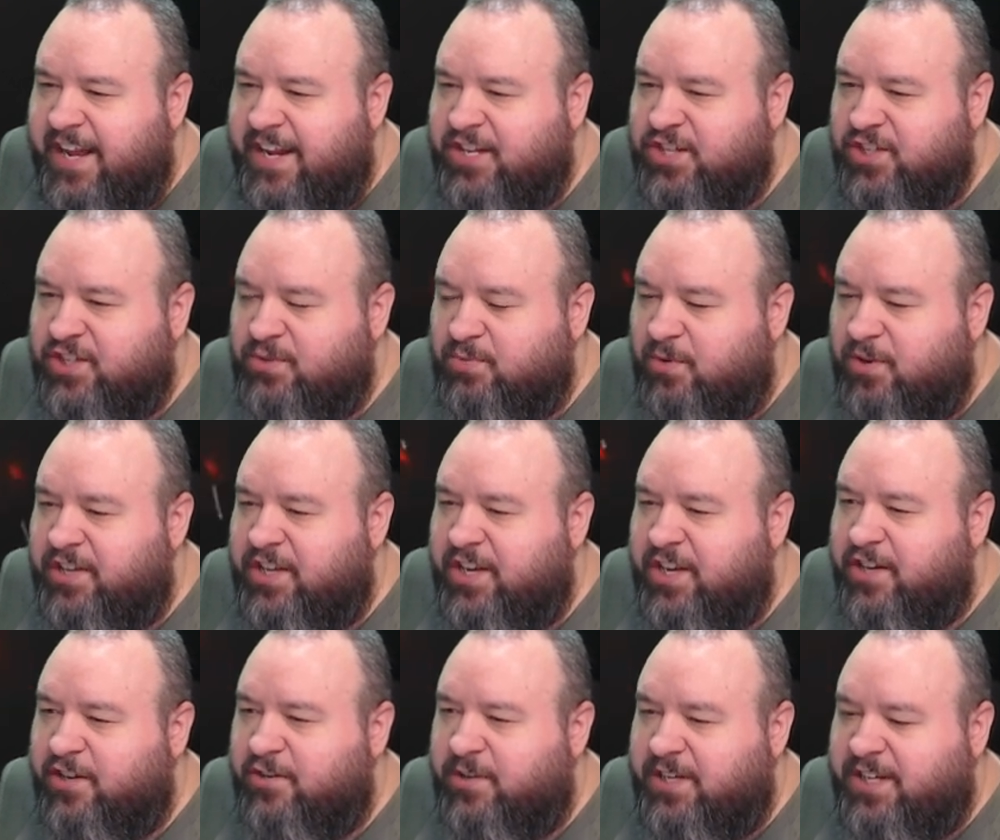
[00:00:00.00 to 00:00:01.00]
I just want the
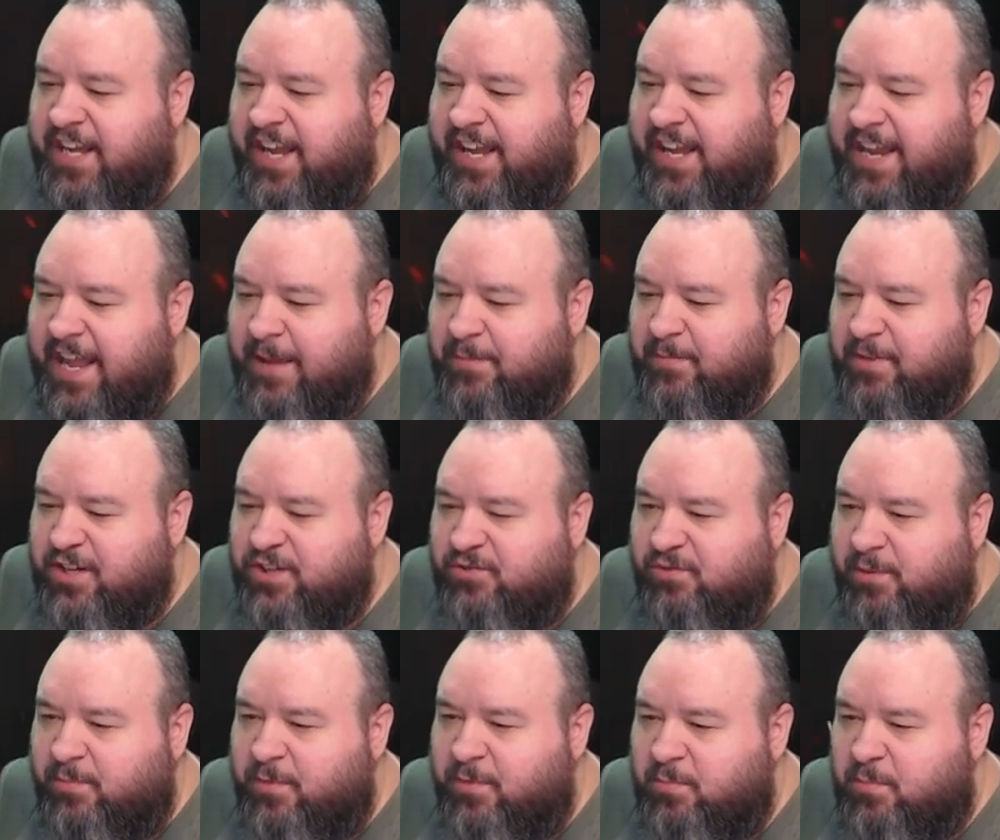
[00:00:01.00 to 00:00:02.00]
100k damage
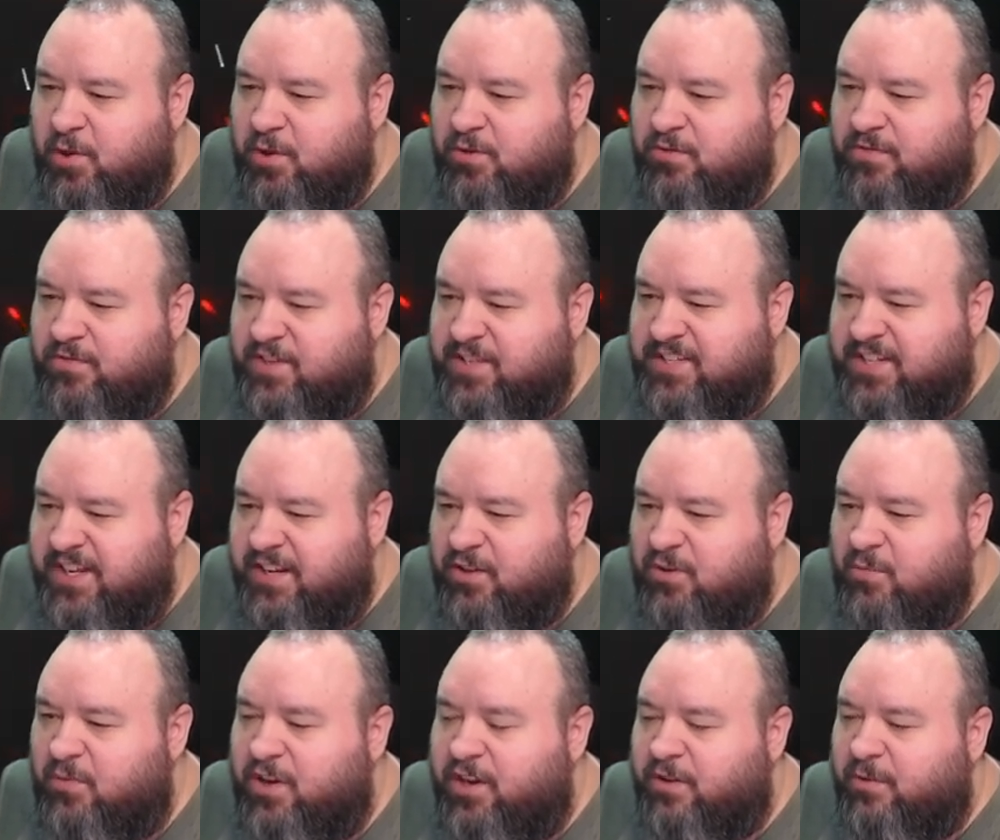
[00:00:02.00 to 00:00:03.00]
from the move because I
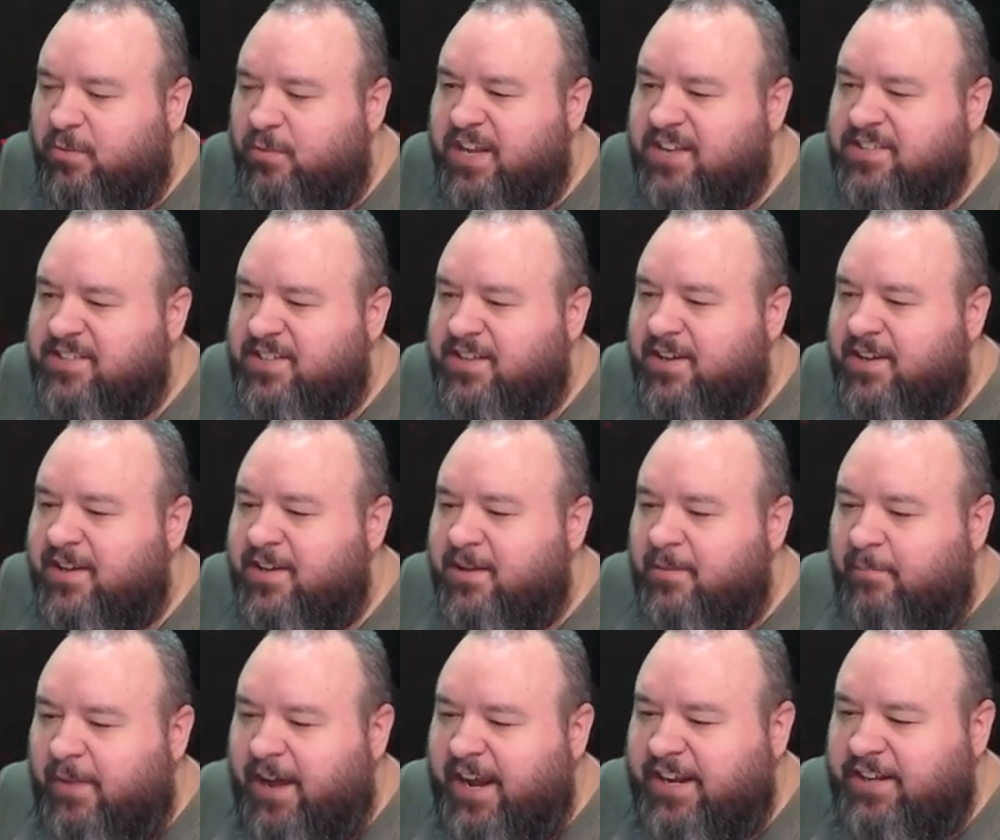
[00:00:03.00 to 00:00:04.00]
don't want to risk
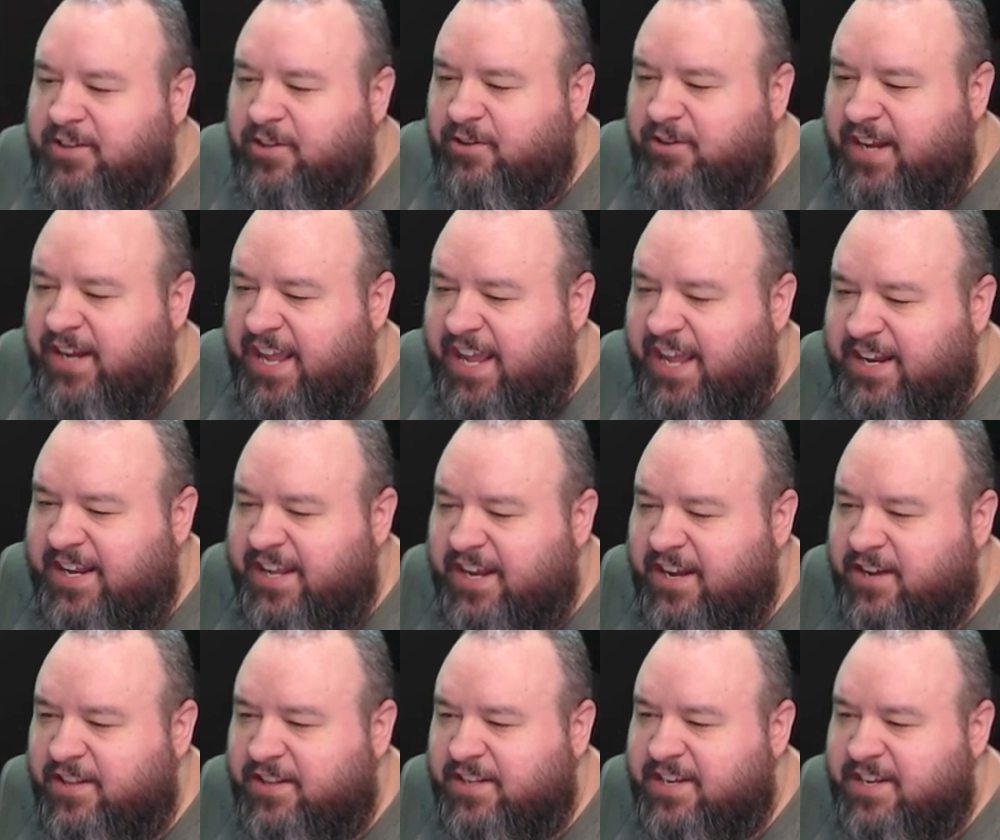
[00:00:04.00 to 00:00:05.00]
my turn ending
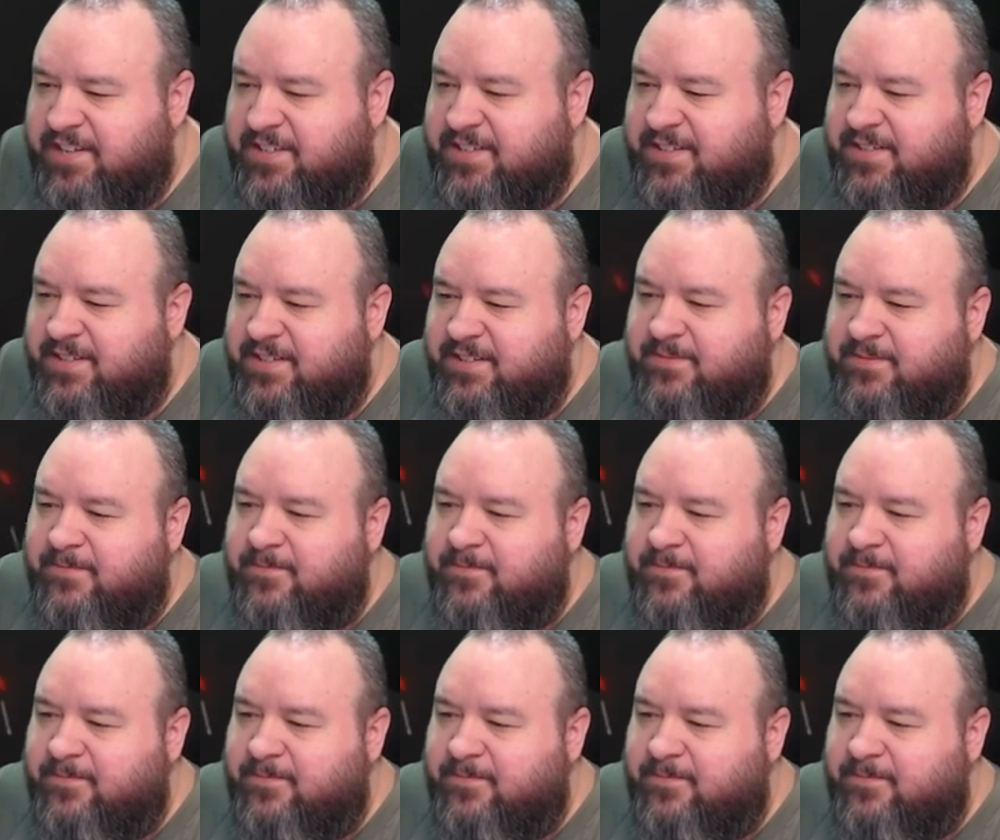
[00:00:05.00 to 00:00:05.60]
on this.